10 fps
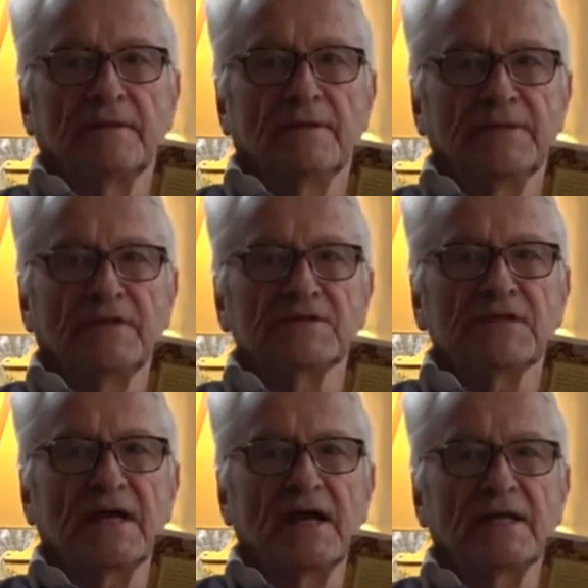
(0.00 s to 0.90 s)
because he
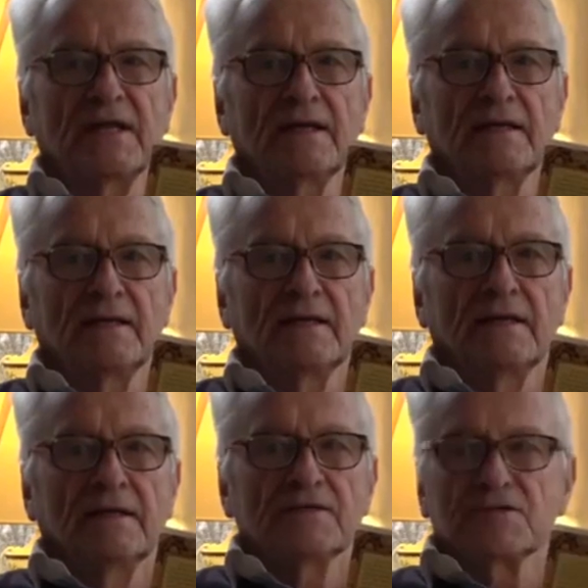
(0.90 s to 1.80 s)
can't
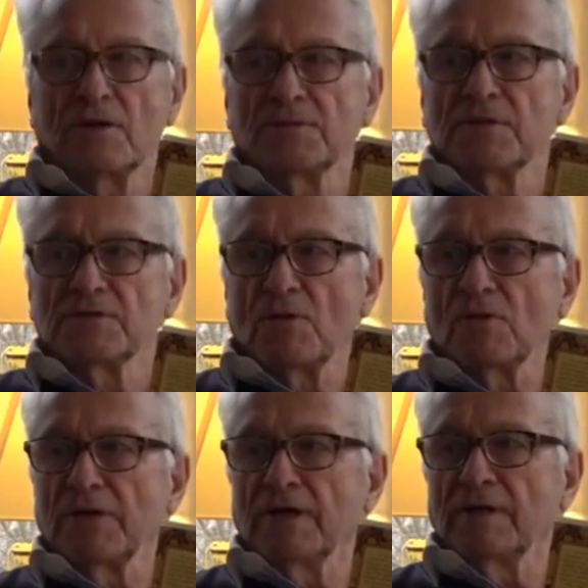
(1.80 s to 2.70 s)
stop
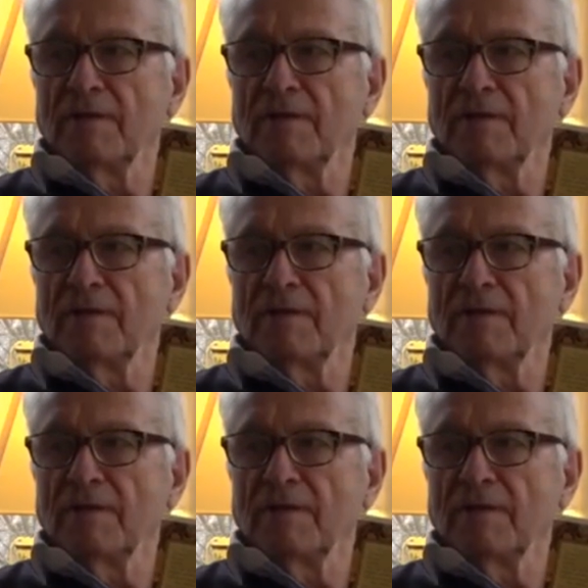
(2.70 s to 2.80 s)
talking.